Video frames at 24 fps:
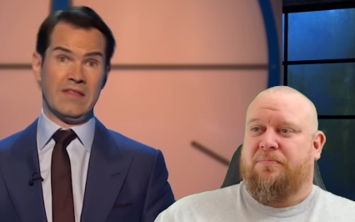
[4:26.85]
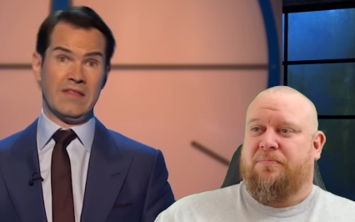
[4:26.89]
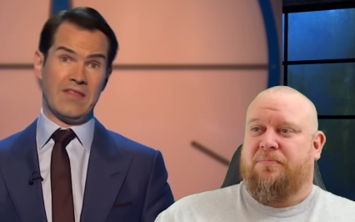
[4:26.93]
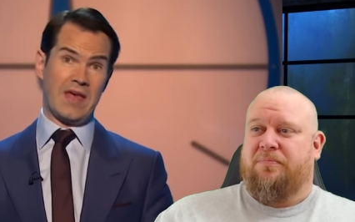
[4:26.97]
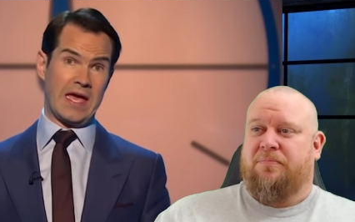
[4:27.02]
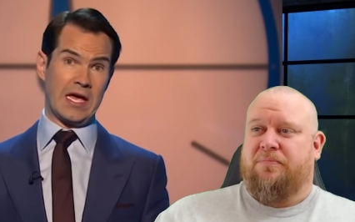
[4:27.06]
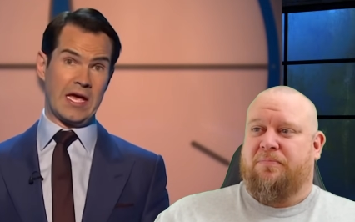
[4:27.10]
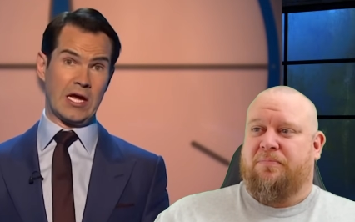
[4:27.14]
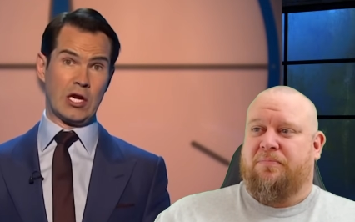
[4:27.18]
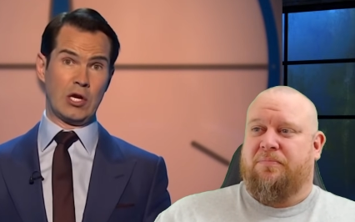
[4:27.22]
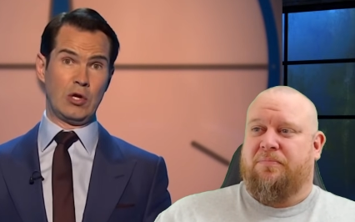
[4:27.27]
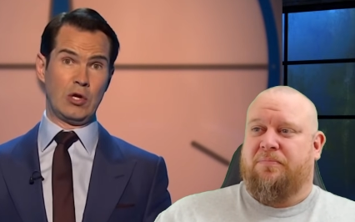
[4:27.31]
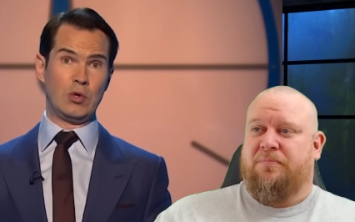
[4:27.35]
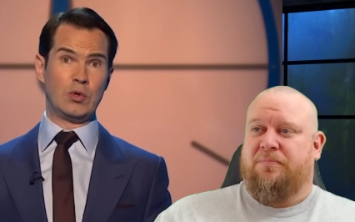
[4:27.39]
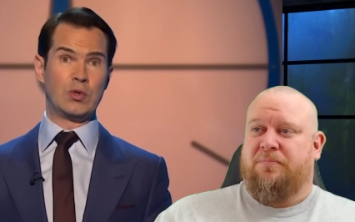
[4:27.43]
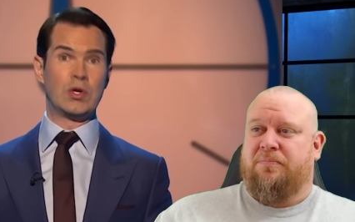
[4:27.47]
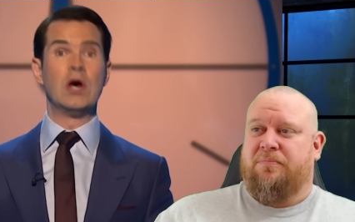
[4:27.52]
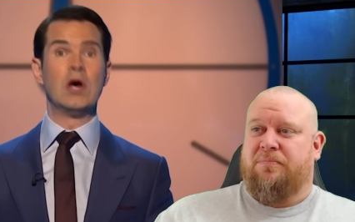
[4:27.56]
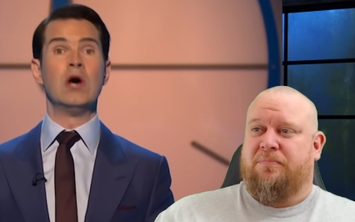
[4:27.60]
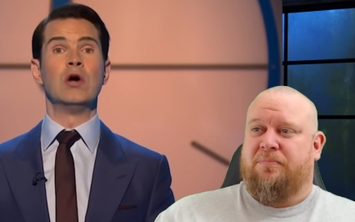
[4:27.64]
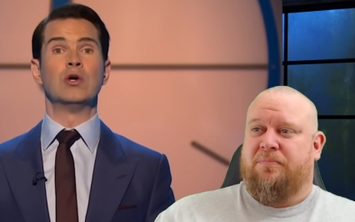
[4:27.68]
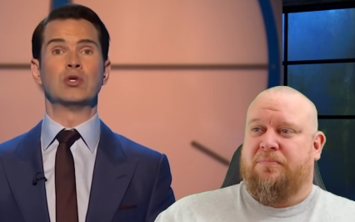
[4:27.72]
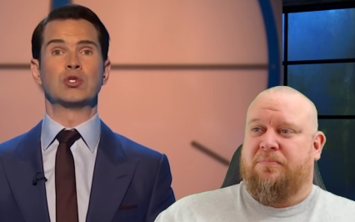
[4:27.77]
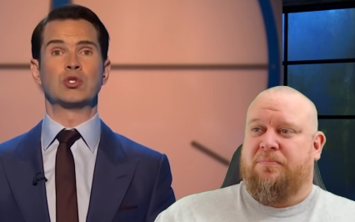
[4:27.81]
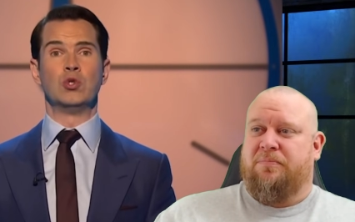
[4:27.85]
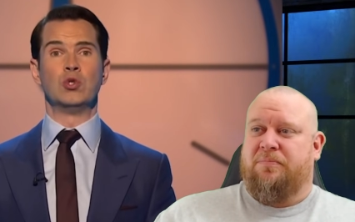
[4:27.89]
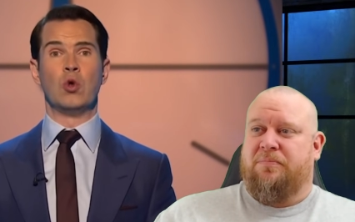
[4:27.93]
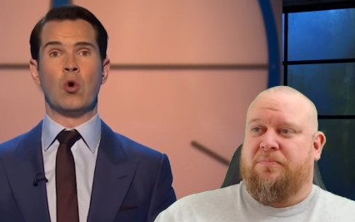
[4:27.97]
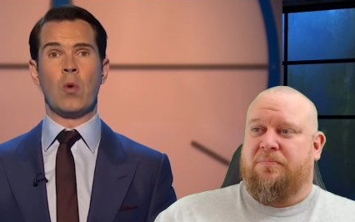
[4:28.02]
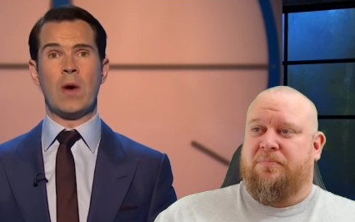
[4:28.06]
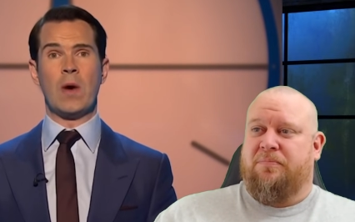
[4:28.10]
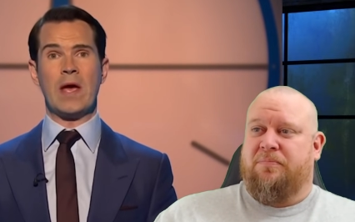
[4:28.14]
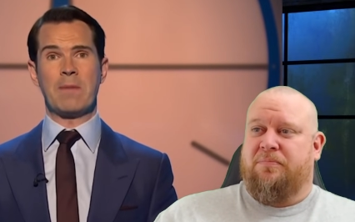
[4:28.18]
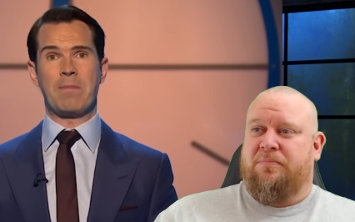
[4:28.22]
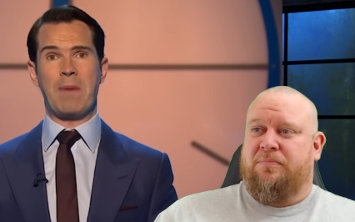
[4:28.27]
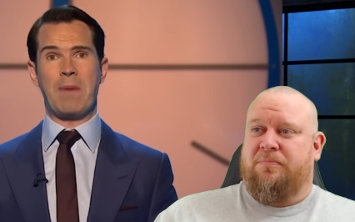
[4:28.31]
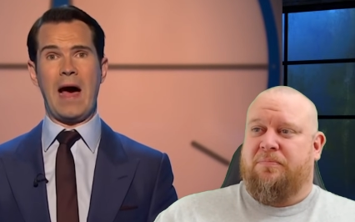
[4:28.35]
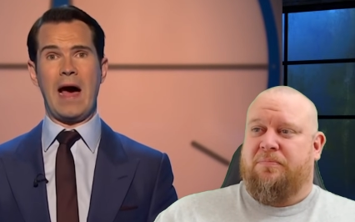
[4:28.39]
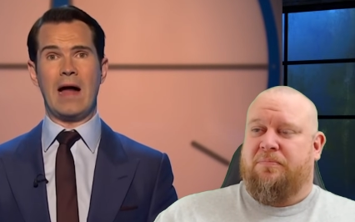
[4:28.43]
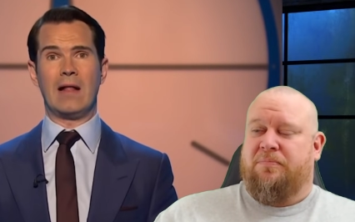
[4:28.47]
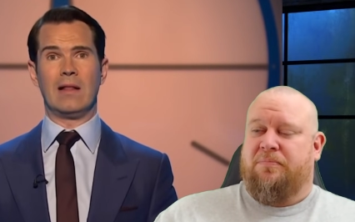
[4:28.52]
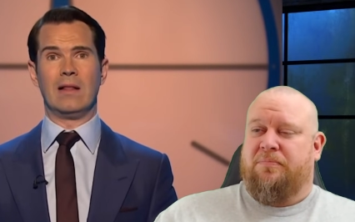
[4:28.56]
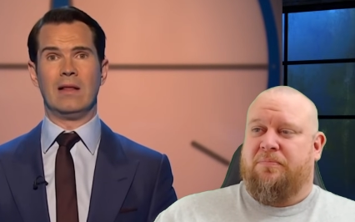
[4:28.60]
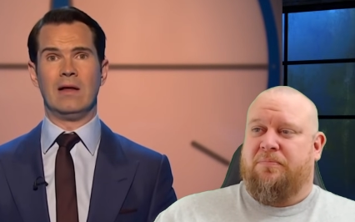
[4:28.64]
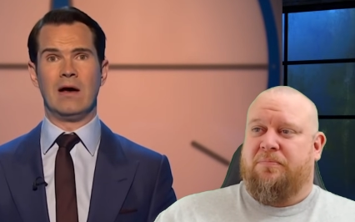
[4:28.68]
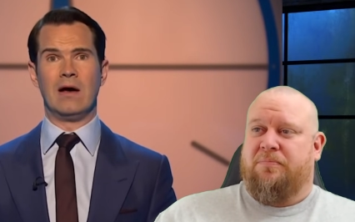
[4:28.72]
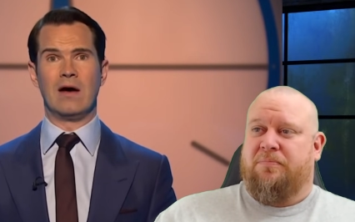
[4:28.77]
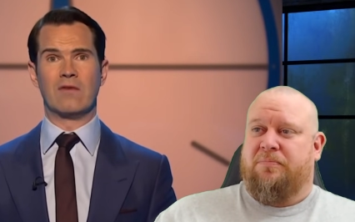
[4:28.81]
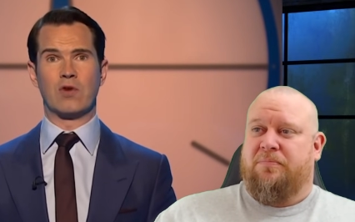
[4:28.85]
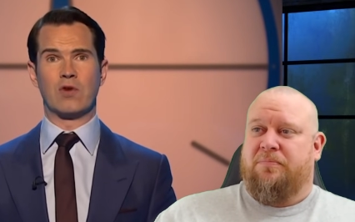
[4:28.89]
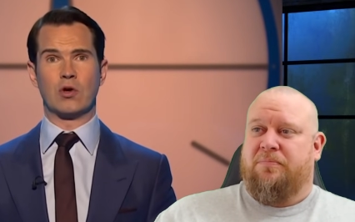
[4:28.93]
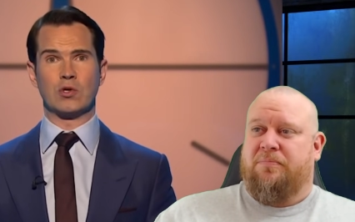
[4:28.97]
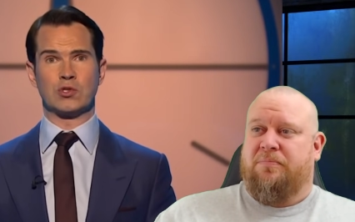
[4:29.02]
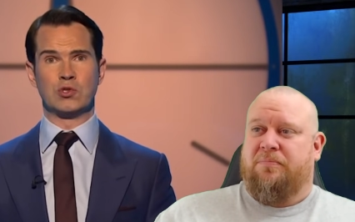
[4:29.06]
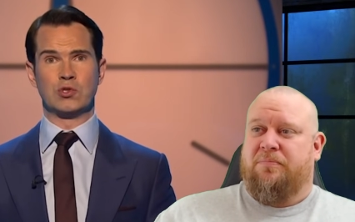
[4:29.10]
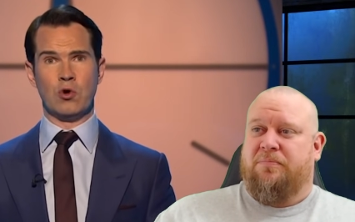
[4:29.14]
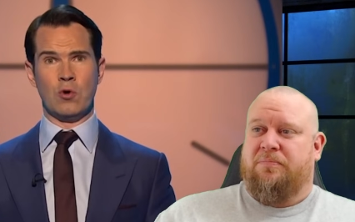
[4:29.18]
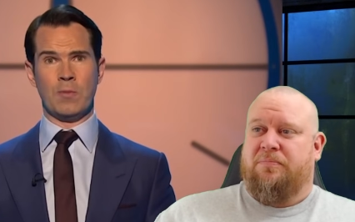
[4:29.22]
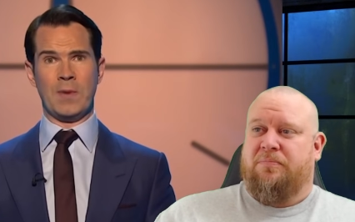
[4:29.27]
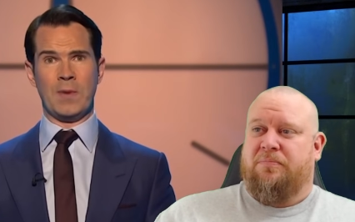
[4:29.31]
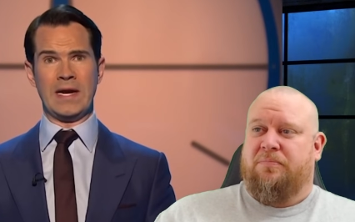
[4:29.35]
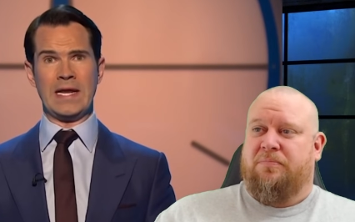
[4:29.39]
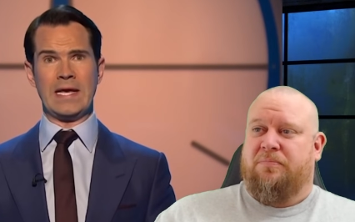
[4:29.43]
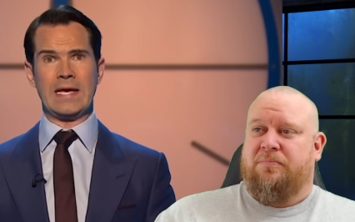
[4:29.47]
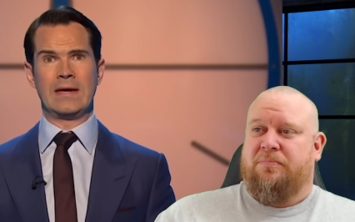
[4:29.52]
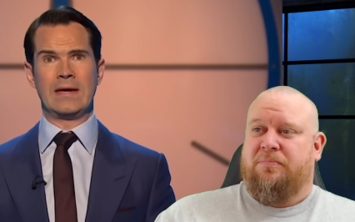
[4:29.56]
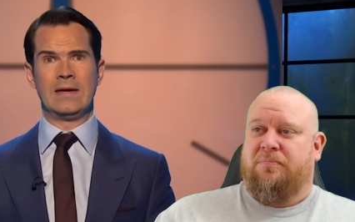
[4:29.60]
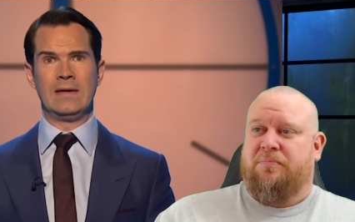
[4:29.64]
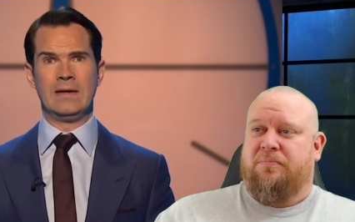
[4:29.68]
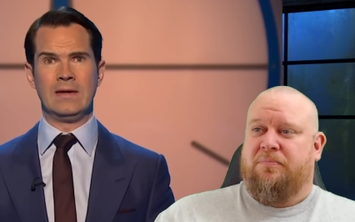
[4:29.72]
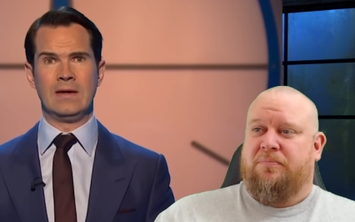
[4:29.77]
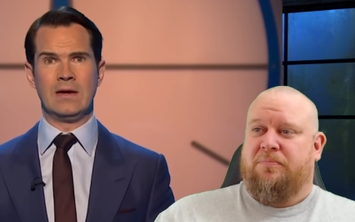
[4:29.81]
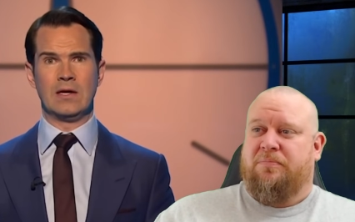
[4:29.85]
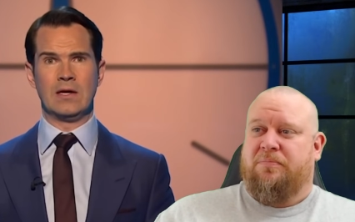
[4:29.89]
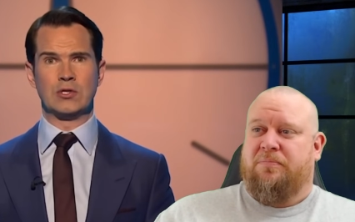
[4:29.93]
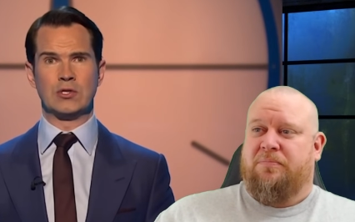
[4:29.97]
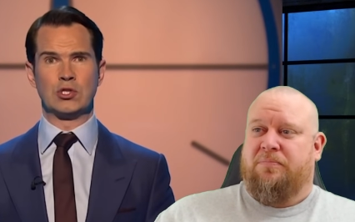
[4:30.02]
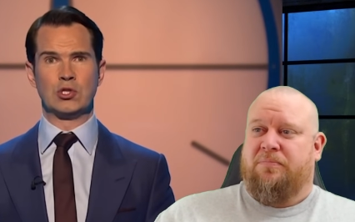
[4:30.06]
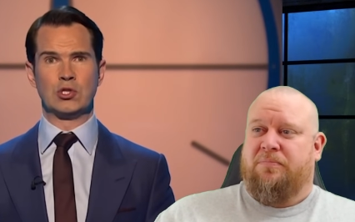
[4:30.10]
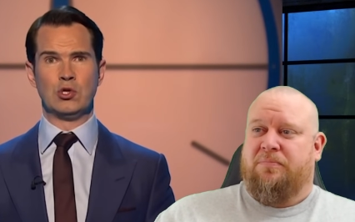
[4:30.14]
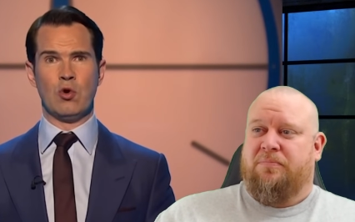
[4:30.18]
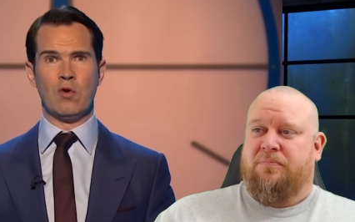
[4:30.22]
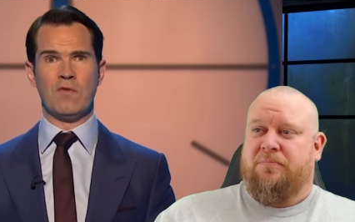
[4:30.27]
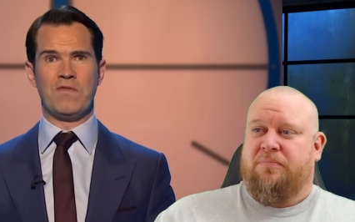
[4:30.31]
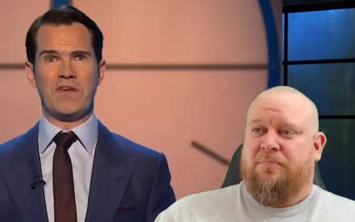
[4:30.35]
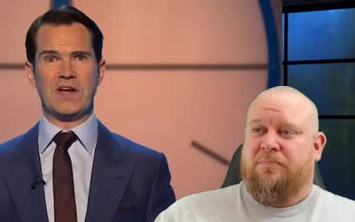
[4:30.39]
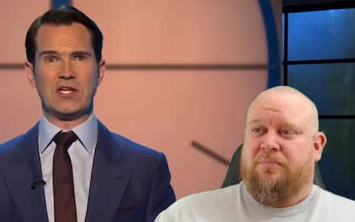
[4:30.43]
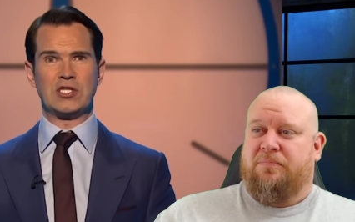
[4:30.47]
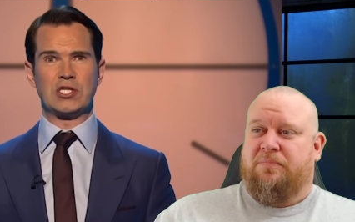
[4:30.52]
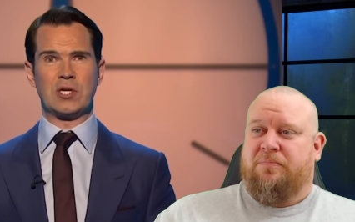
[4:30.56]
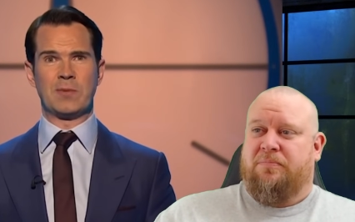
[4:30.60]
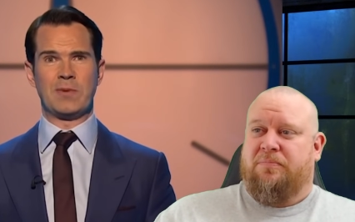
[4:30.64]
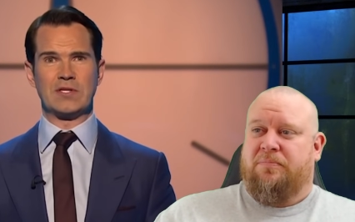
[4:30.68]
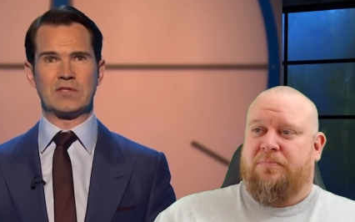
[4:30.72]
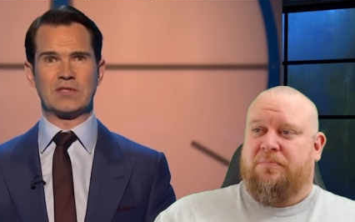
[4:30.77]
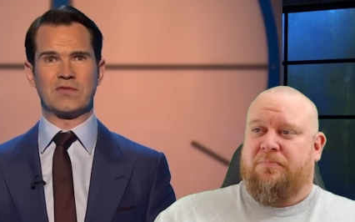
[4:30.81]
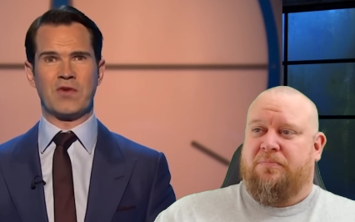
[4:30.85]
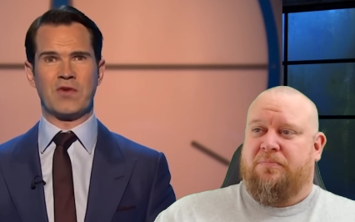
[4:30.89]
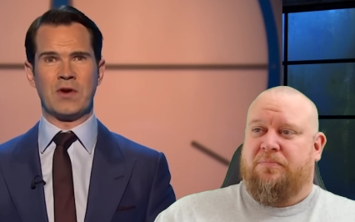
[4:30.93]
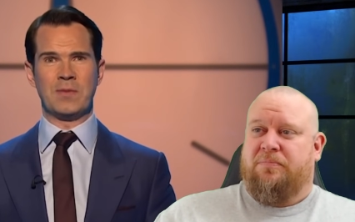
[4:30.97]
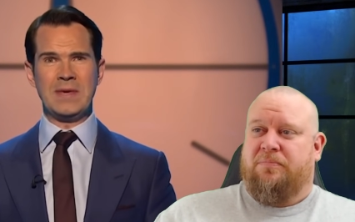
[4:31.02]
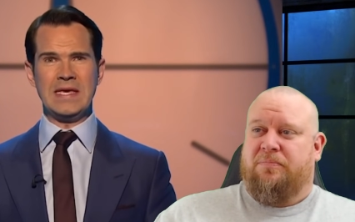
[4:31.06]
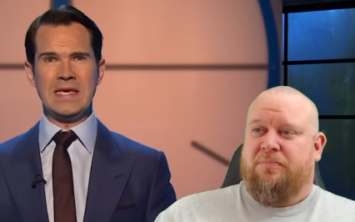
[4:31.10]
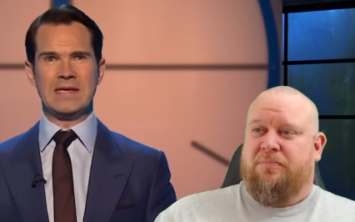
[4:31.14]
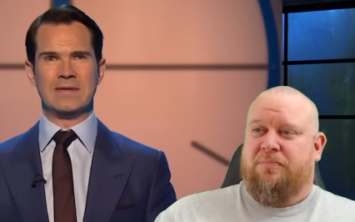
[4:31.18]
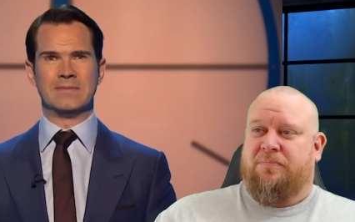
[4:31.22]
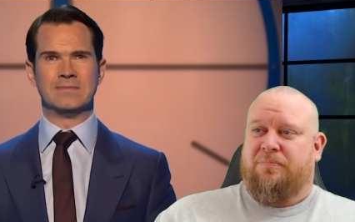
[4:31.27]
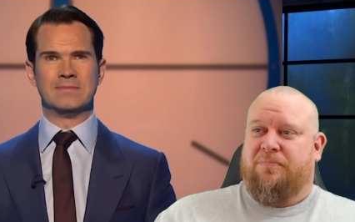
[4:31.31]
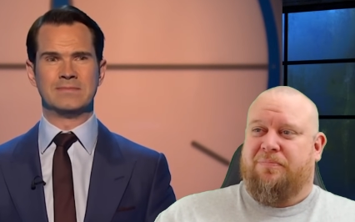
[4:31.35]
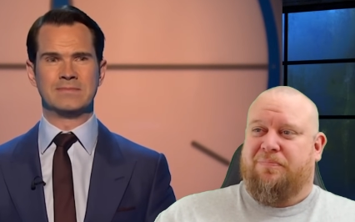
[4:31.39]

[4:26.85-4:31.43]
Speaker 1: They include snow way, pal, I've got snow money, and snow vegetables for me.